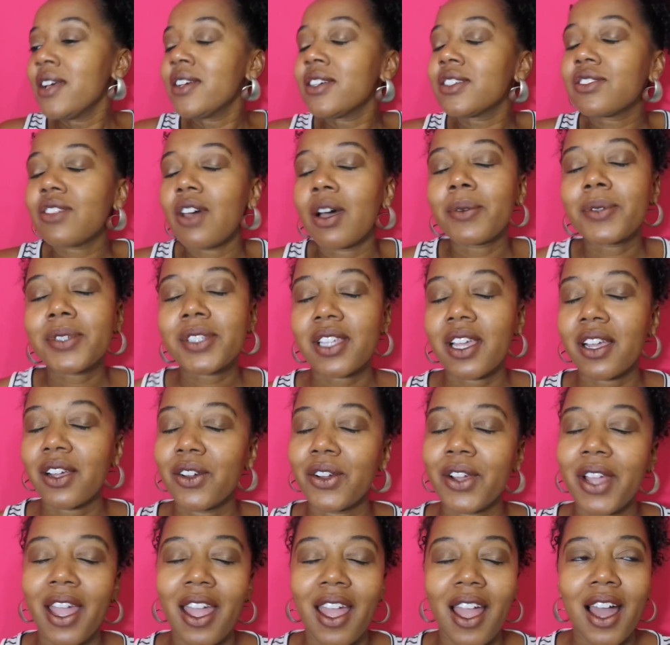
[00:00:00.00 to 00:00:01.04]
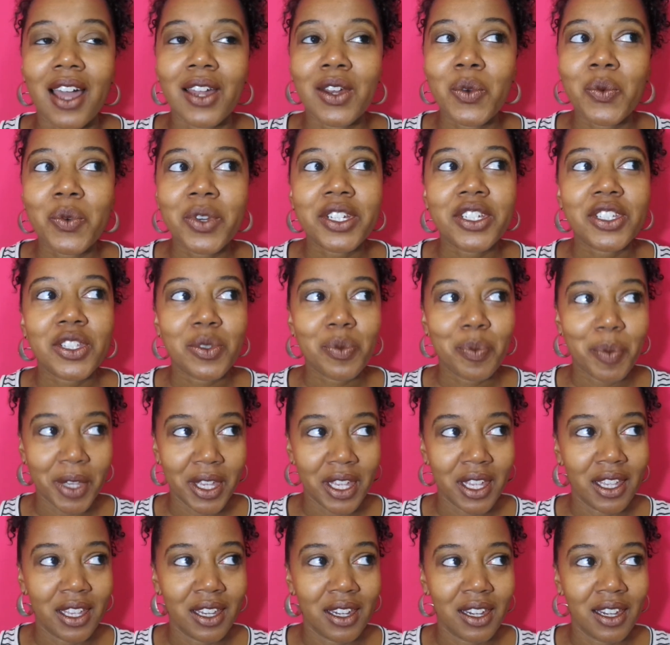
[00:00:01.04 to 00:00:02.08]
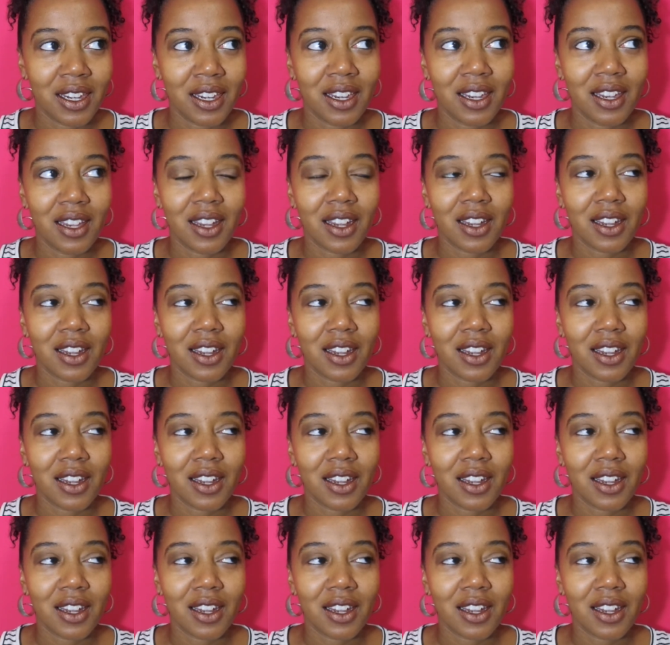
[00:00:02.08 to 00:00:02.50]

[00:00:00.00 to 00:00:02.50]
So I was like, okay, I don't wanna spend